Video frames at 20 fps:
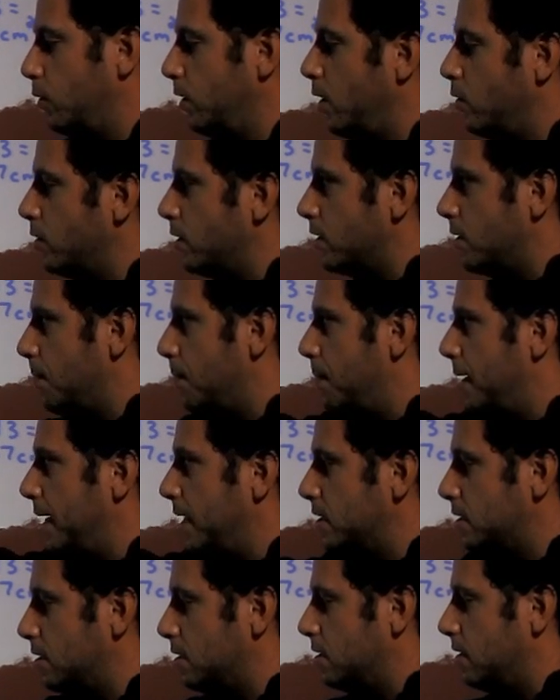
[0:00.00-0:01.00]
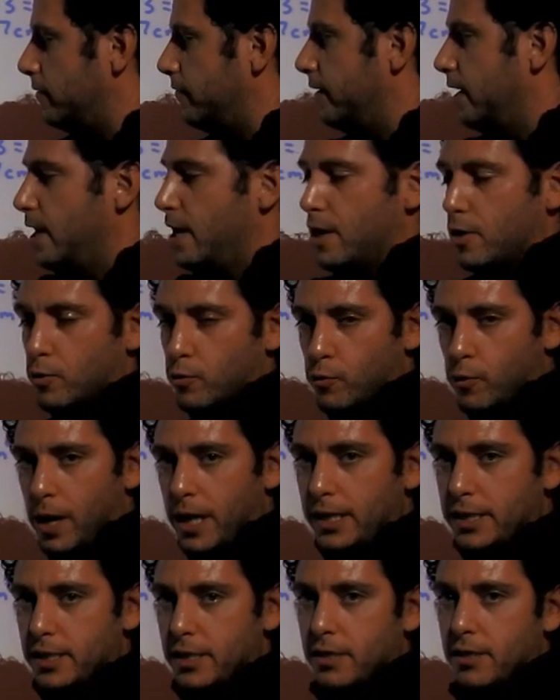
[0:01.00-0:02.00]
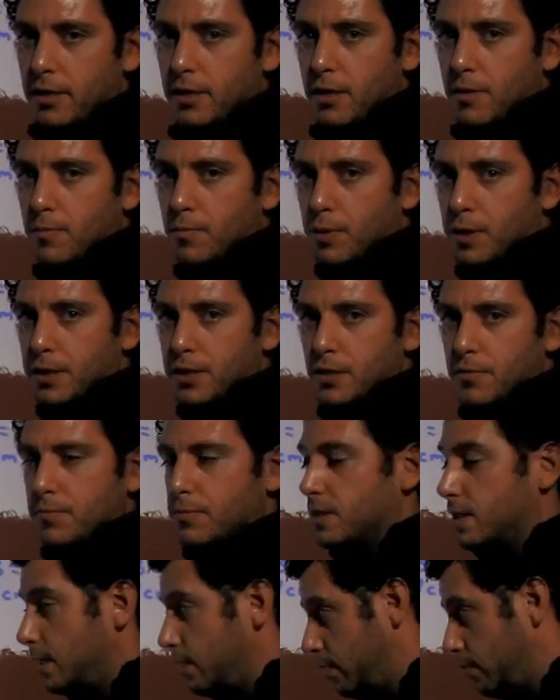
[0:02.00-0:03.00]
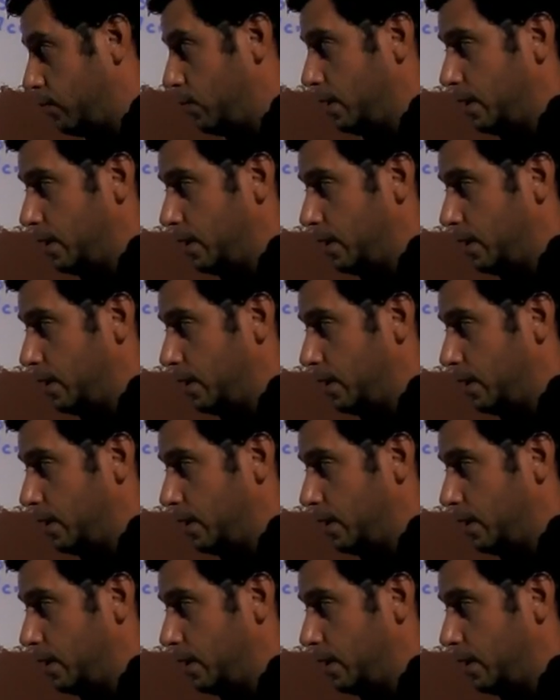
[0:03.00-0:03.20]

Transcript: We know that the bases of right prisms and